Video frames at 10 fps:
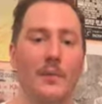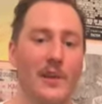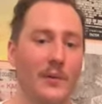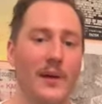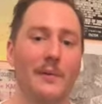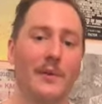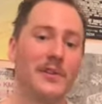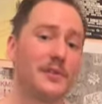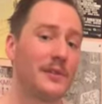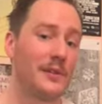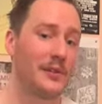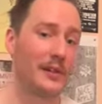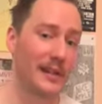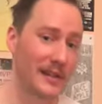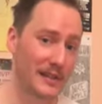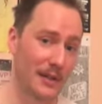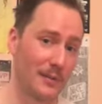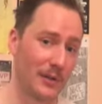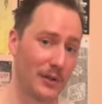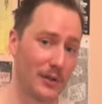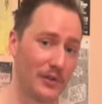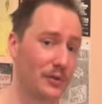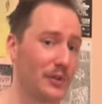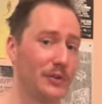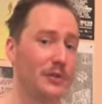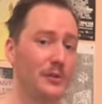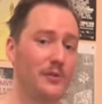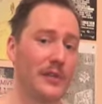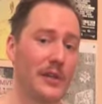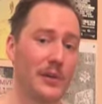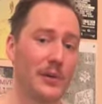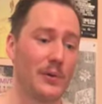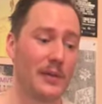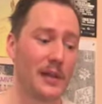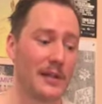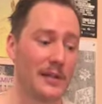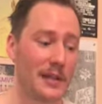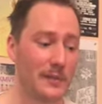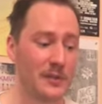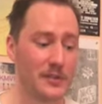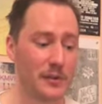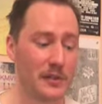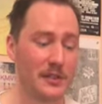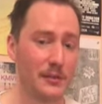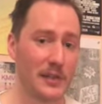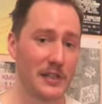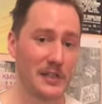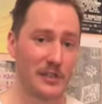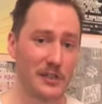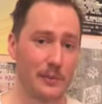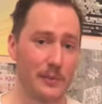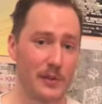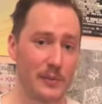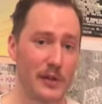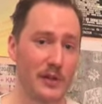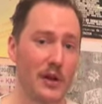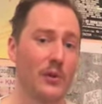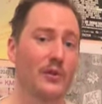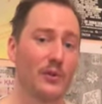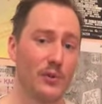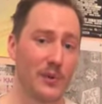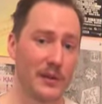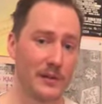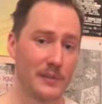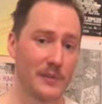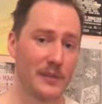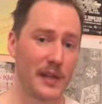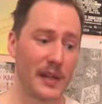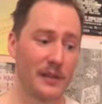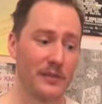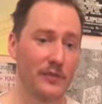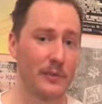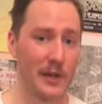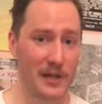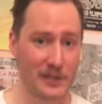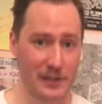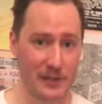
By the way, I'm going to include a link down below to a YouTube video that demonstrates the relationship between conical rhythms and the Fibonacci